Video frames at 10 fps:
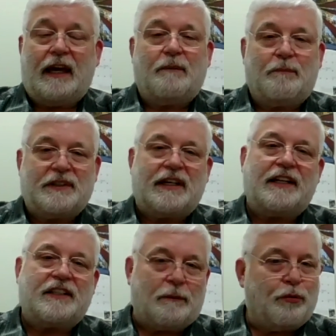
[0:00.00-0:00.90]

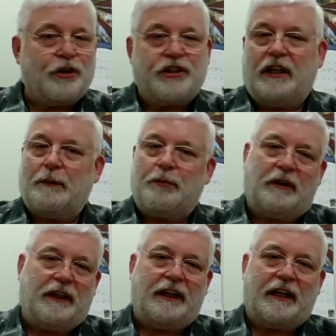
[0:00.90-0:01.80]
Besides the pushing, the
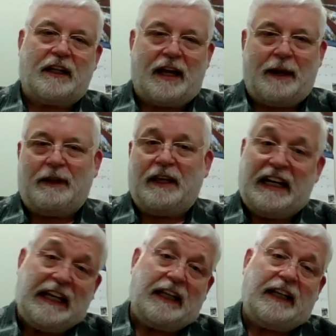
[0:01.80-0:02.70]
pulling, the climbing, the
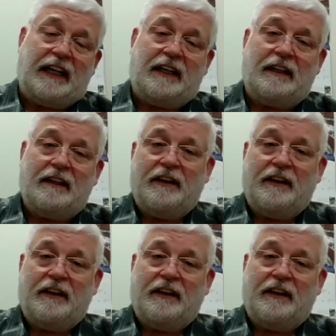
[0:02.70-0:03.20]
kneeling,